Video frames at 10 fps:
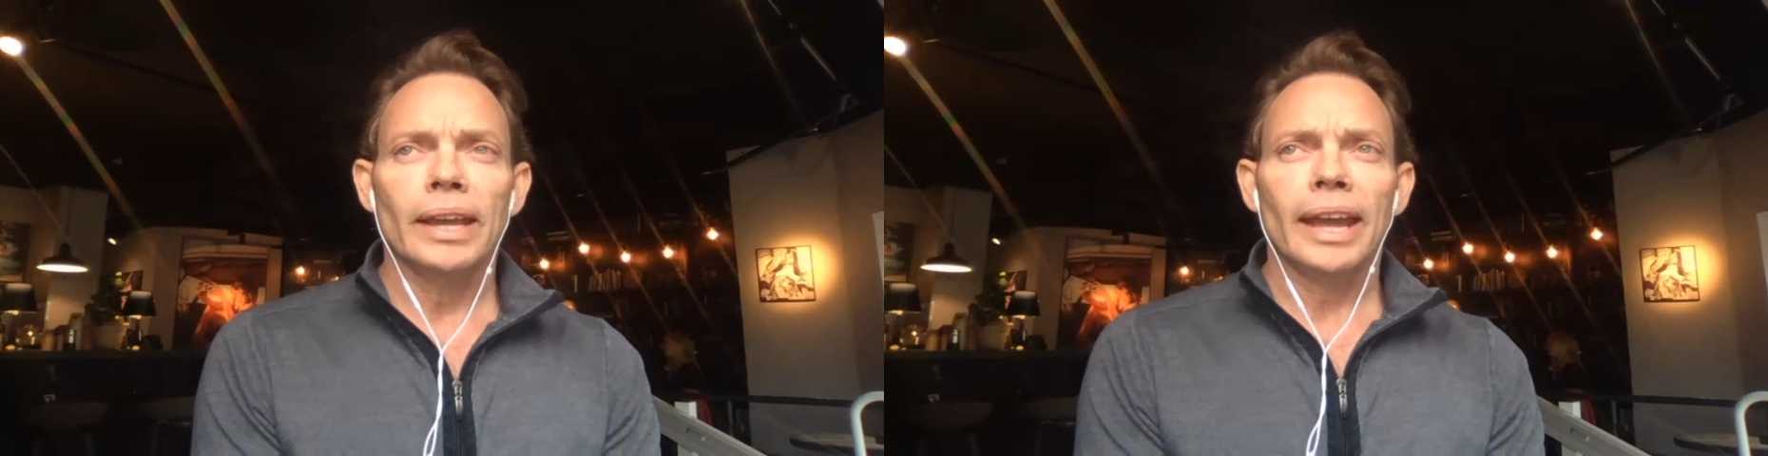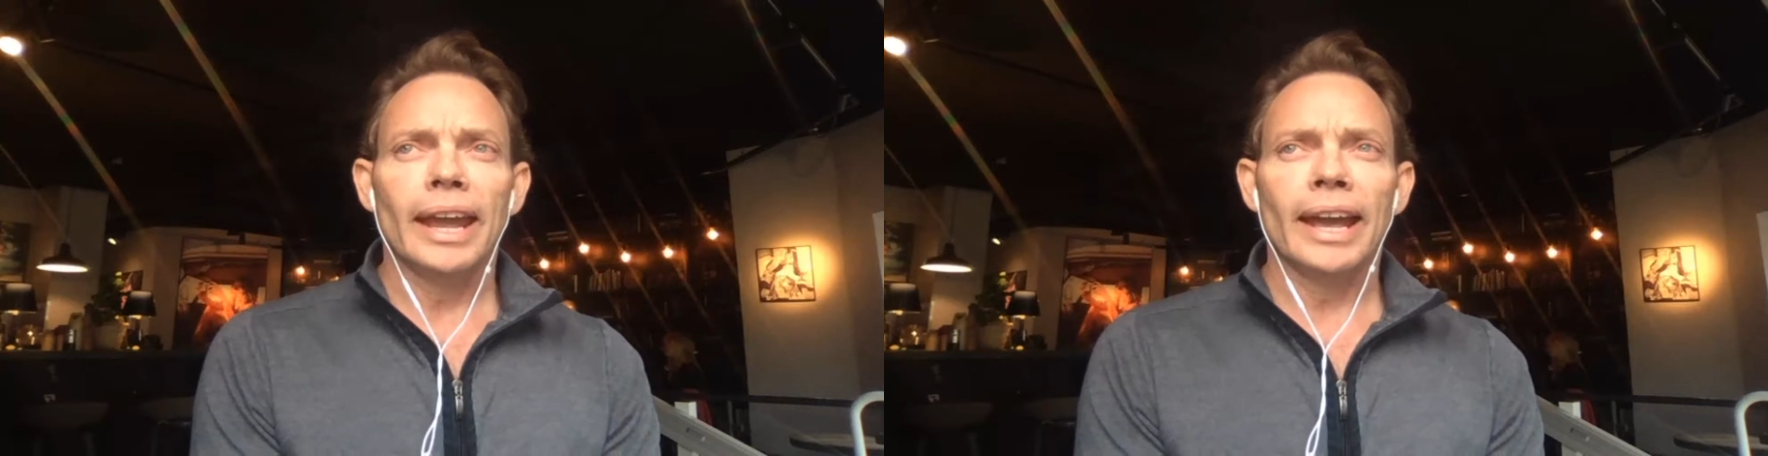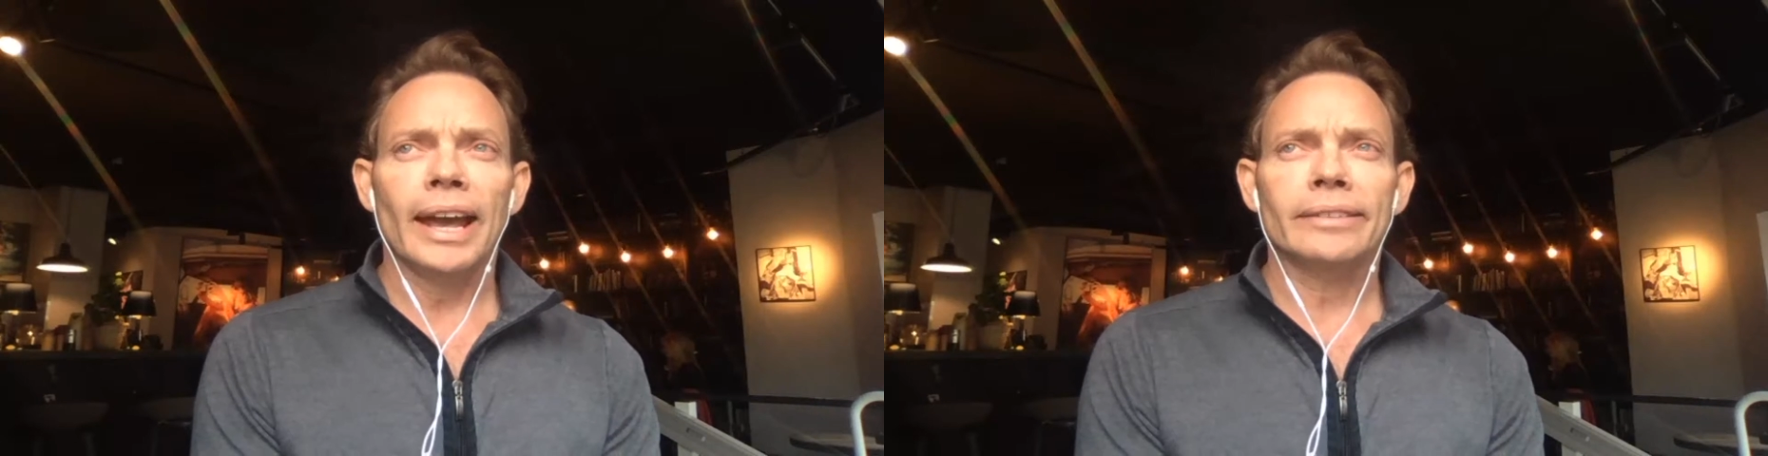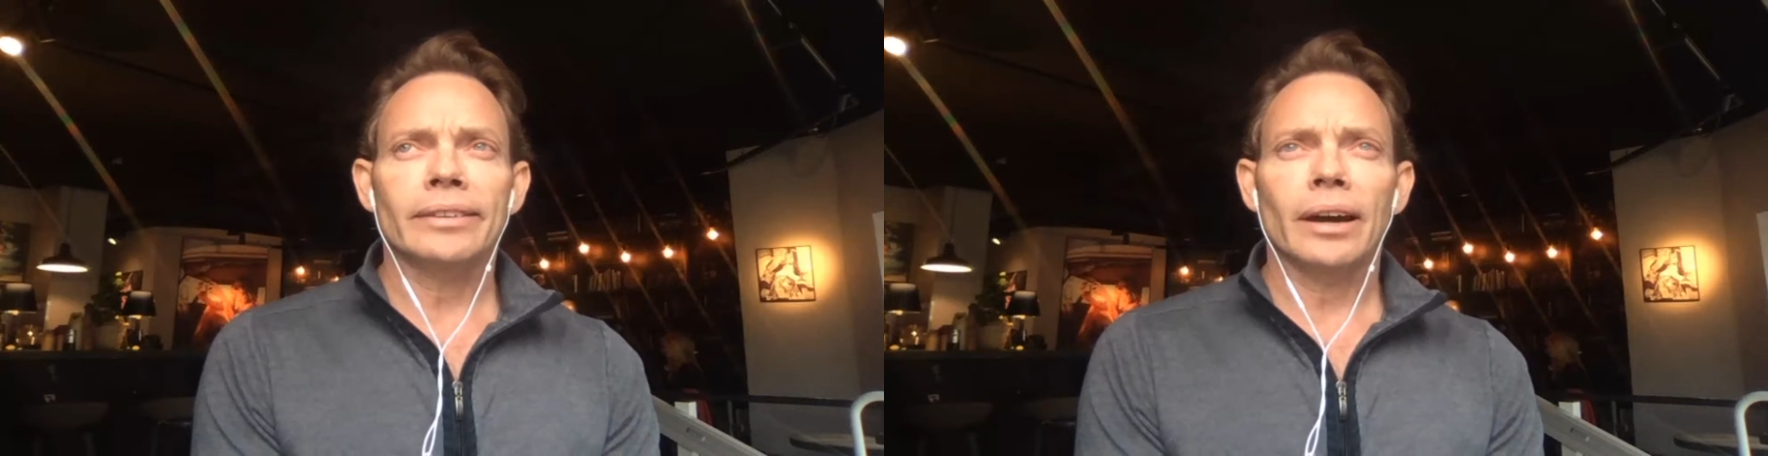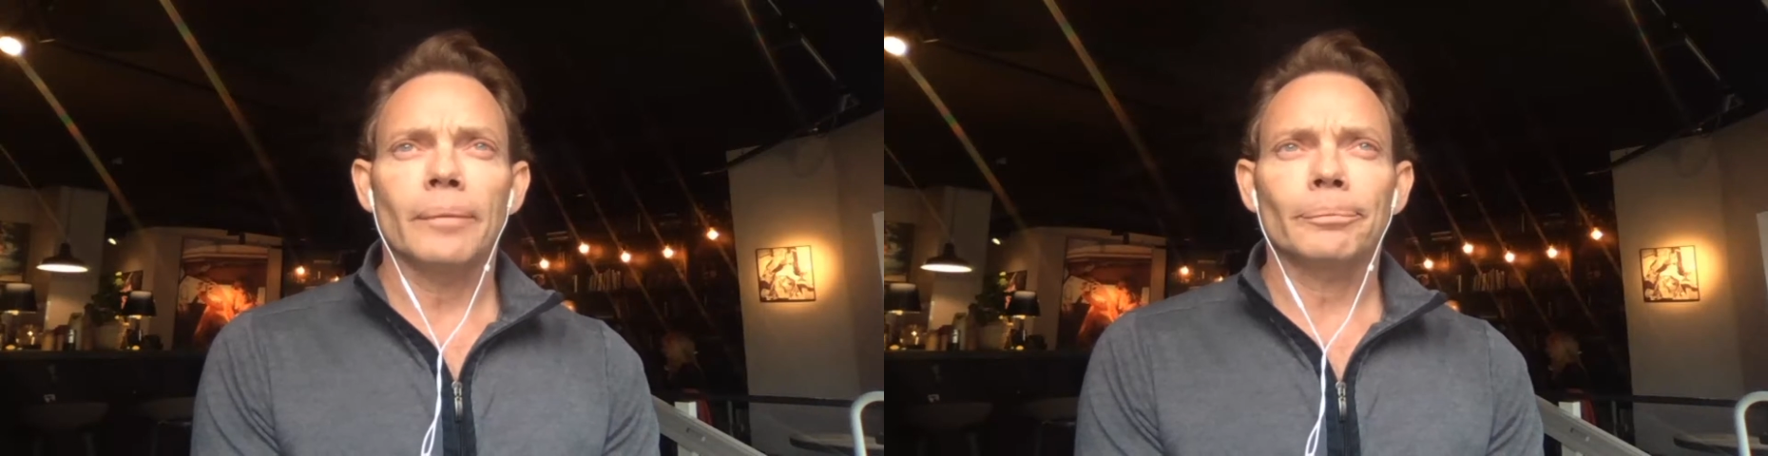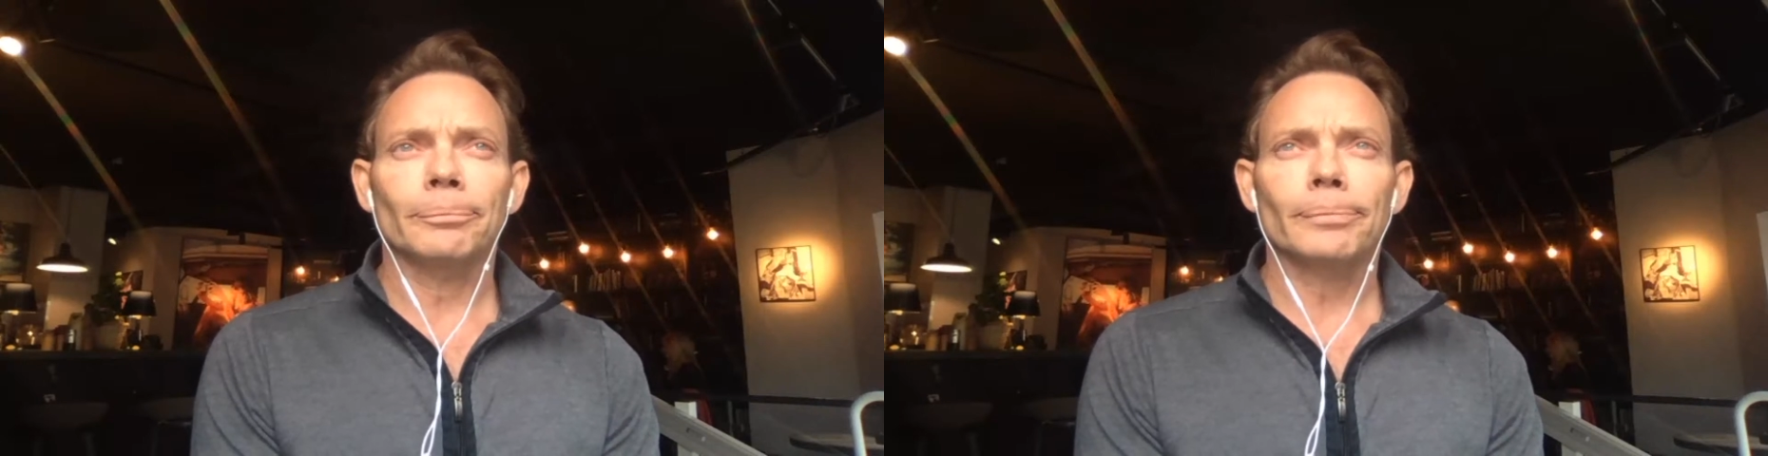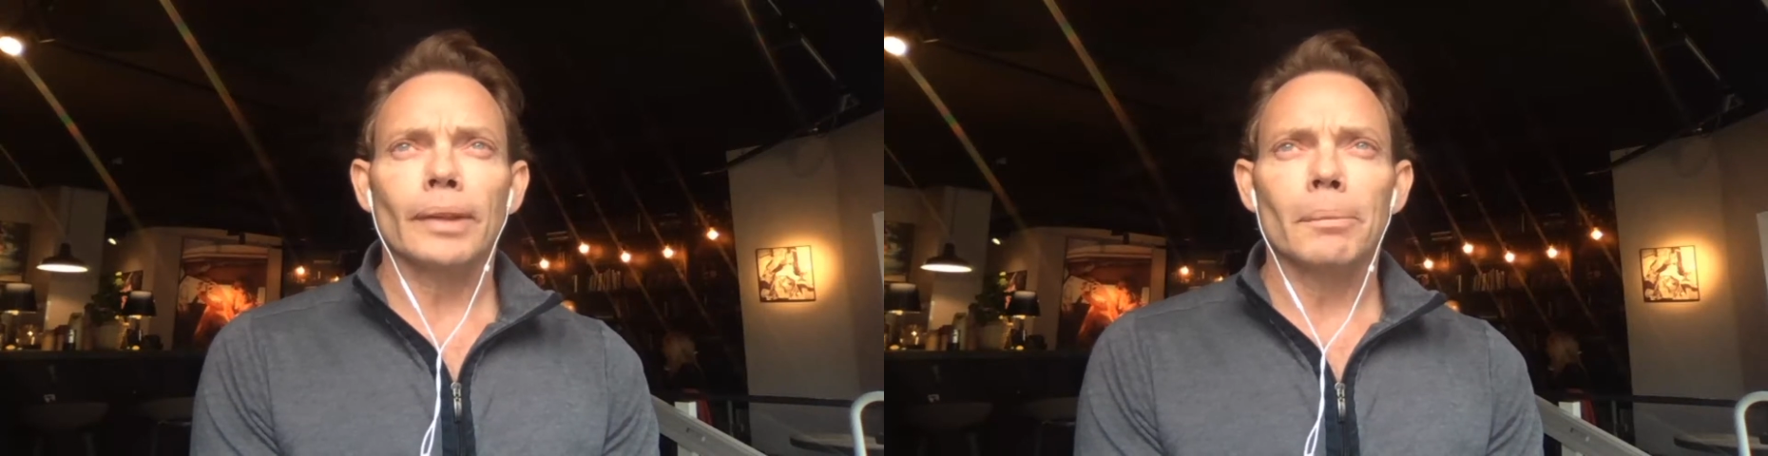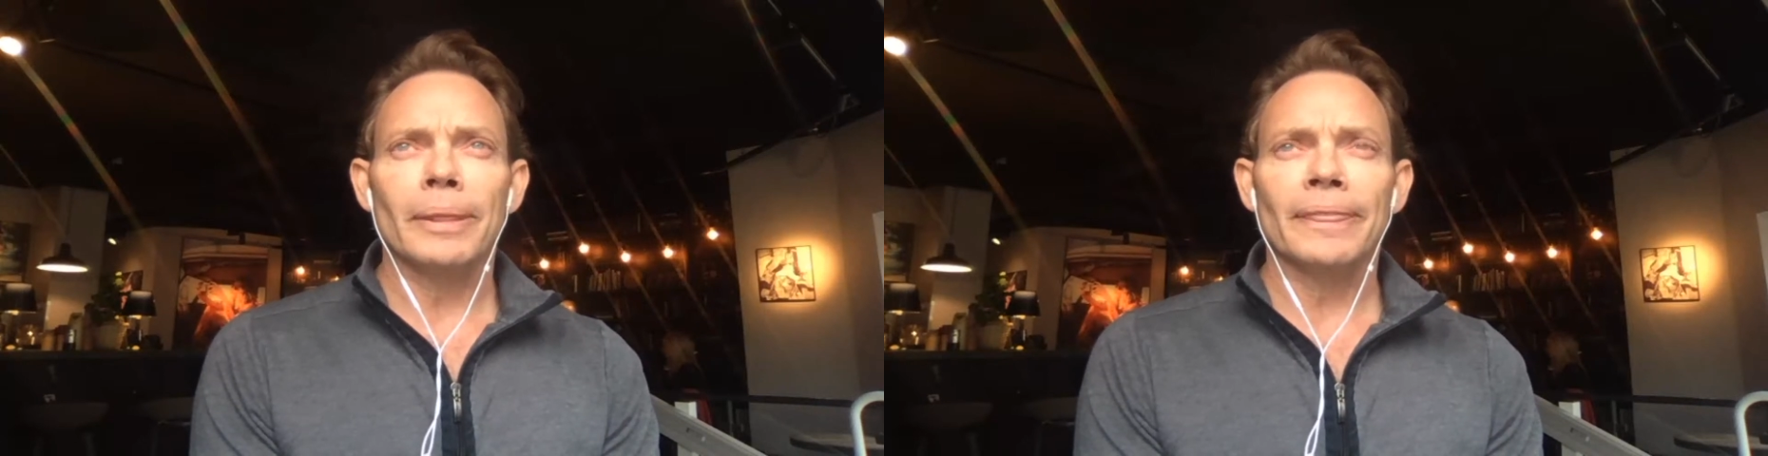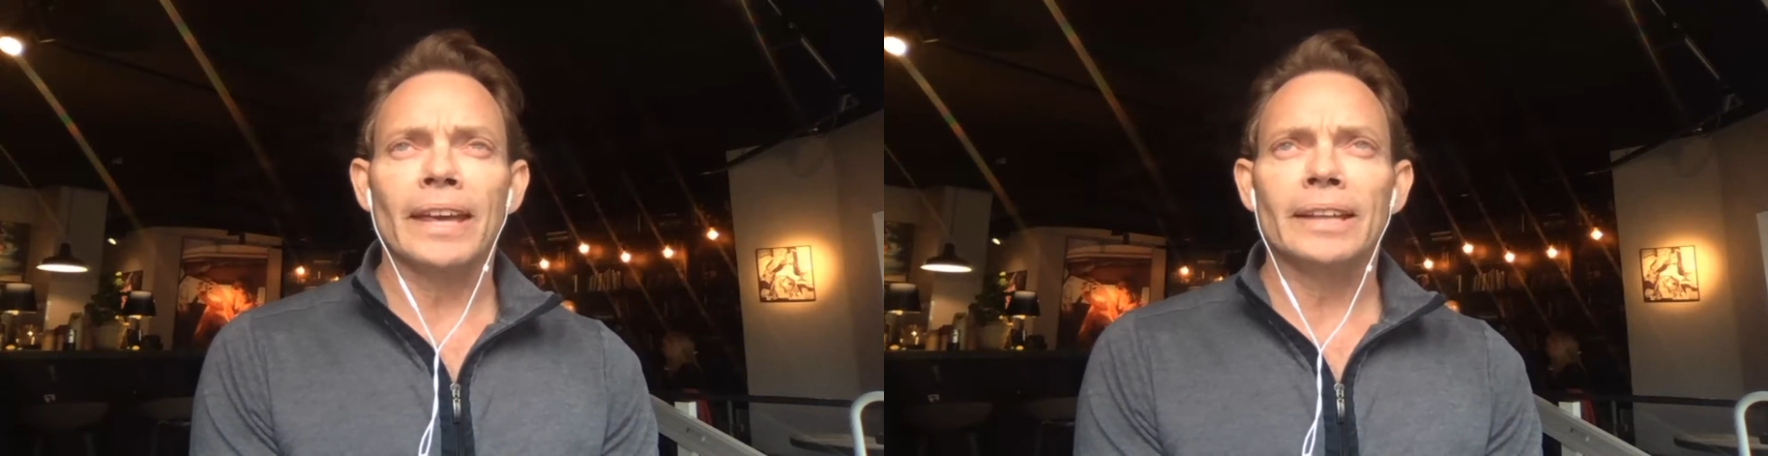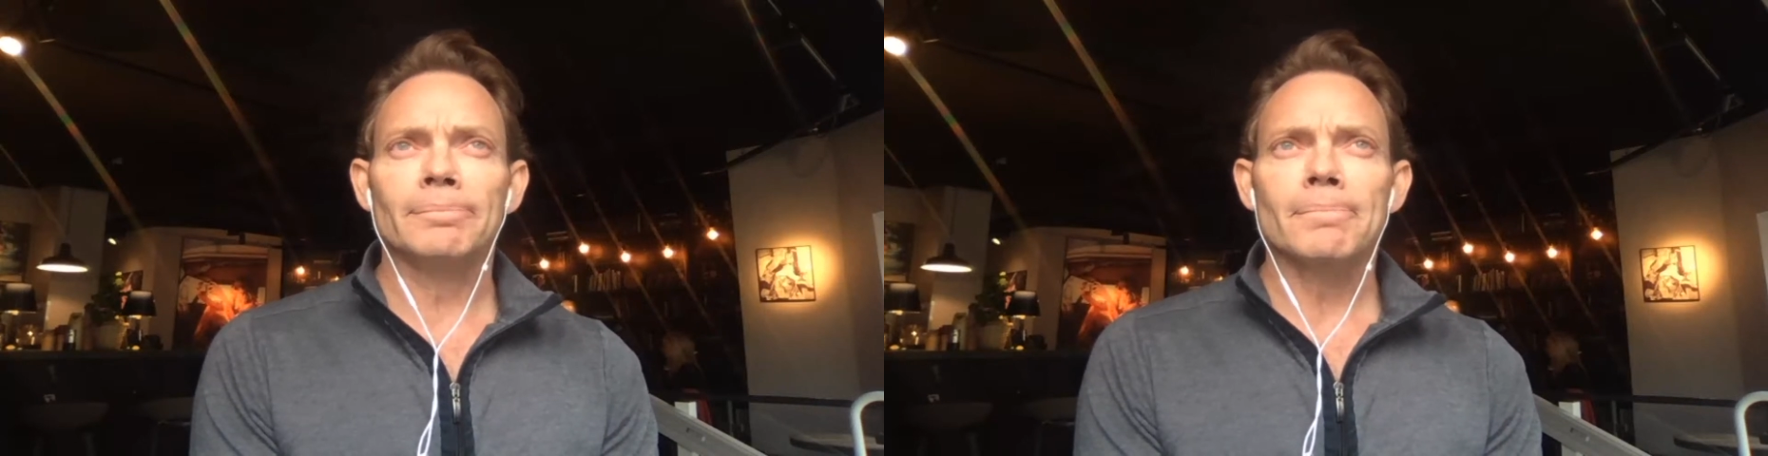And but
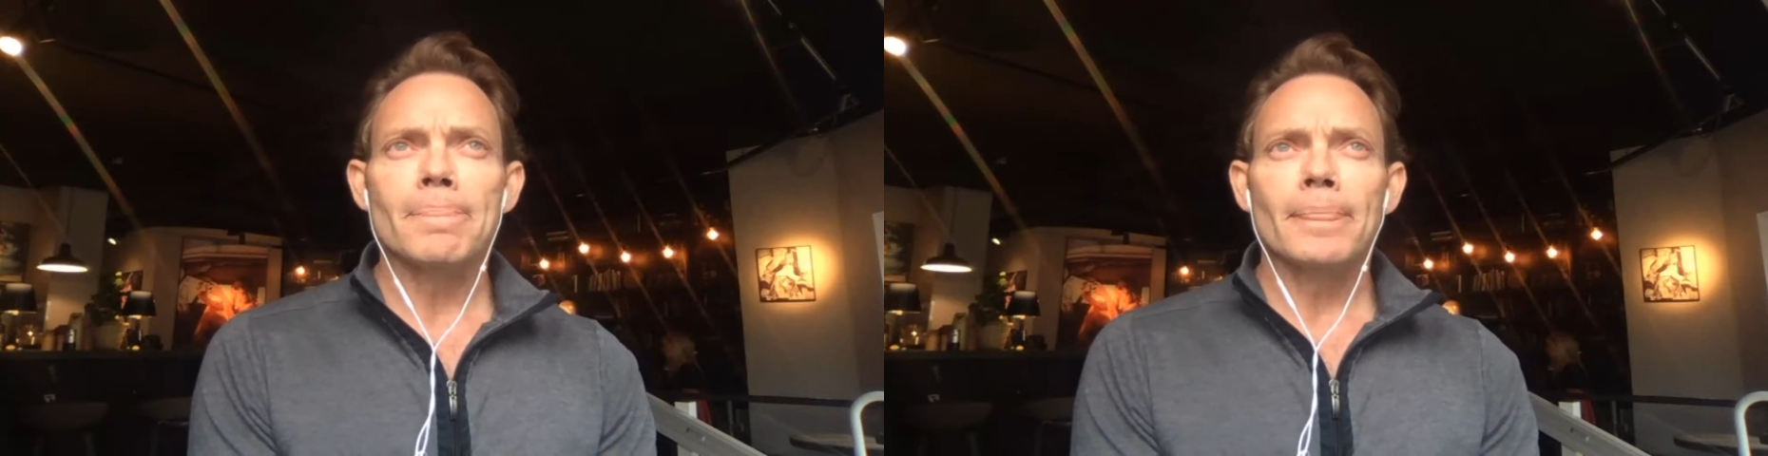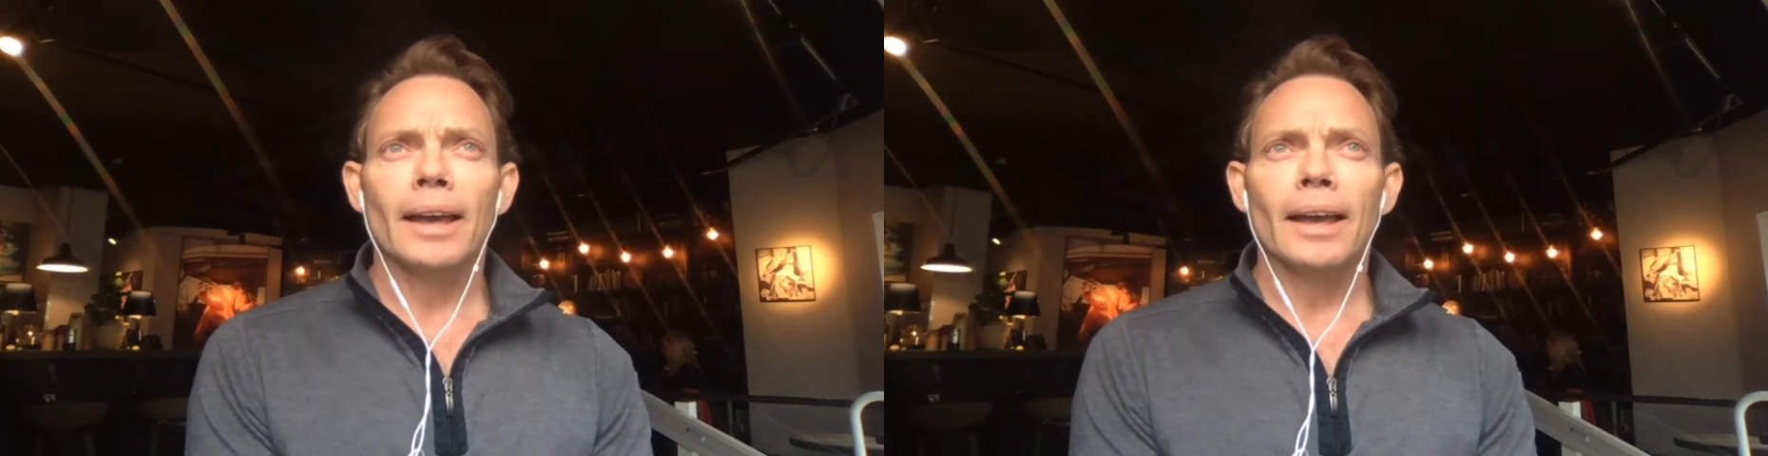then